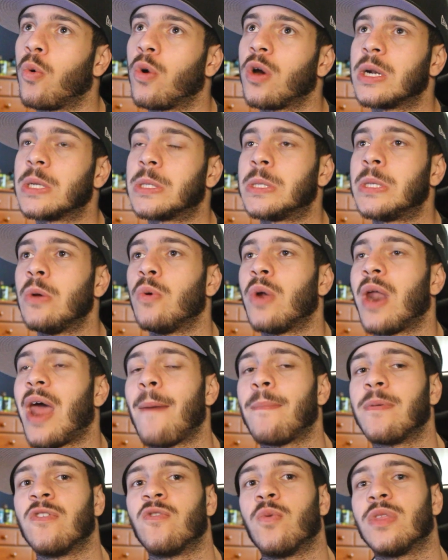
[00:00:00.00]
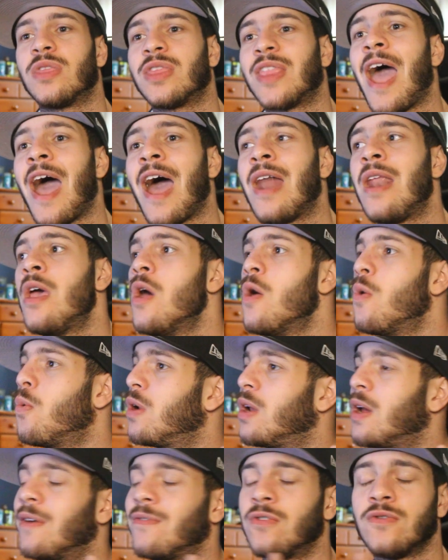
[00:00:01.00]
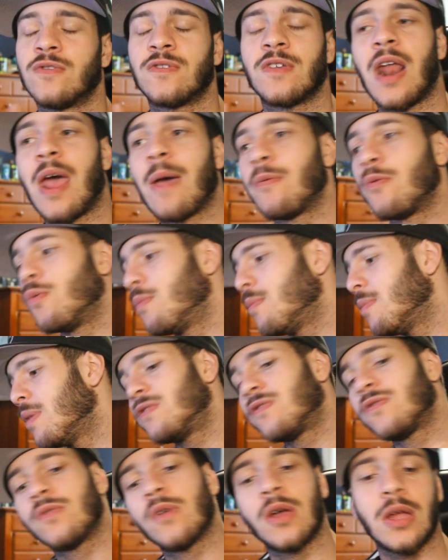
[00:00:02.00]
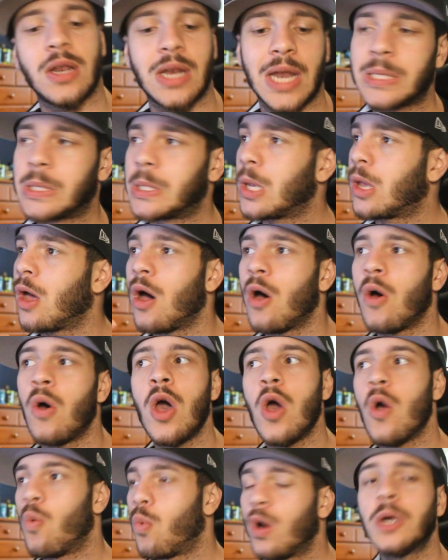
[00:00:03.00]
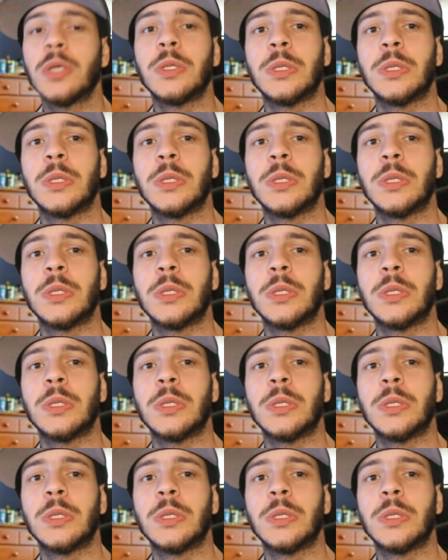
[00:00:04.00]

we're going to see what happens with that, whatever's going to happen with Mitsuri, Nezuko. We're